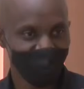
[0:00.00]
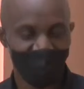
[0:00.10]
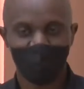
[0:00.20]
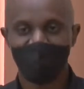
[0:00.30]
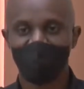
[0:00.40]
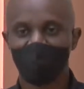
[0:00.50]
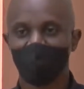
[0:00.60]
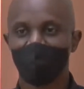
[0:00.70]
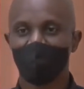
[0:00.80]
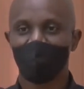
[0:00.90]
that we
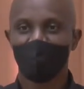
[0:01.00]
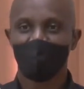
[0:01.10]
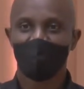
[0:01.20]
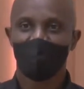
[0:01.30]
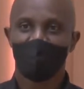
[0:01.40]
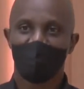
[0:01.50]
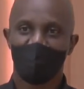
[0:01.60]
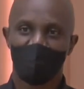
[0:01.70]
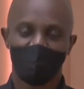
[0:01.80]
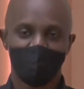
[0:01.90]
show
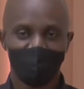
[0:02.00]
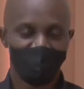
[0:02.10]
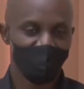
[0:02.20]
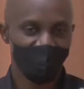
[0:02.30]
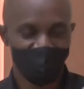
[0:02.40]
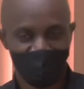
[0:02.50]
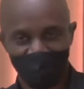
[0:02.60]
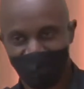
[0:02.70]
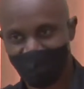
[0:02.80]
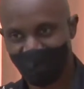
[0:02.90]
our
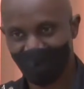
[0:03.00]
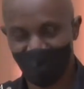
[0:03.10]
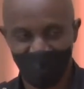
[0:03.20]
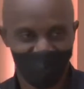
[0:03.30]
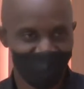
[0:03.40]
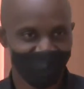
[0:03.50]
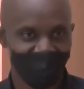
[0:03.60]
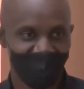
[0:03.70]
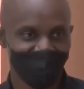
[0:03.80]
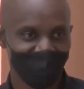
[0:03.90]
appreciation. It is said
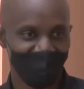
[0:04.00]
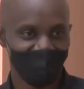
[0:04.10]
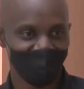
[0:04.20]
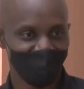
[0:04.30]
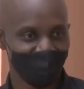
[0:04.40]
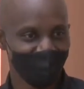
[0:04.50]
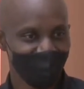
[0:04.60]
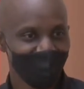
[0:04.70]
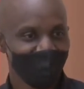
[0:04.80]
oftentimes that you